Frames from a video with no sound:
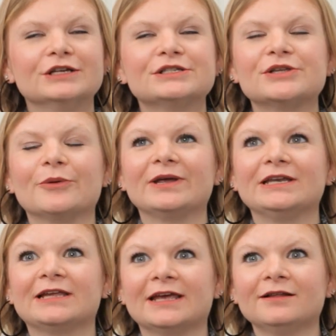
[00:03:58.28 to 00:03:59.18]
So
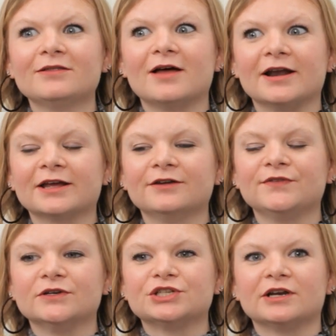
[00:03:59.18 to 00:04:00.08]
we get a lot of
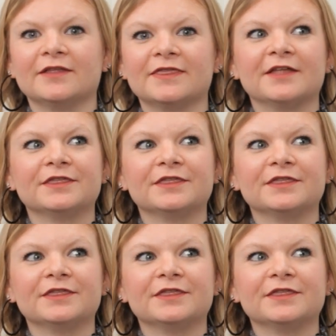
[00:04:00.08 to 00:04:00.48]
confusion on that.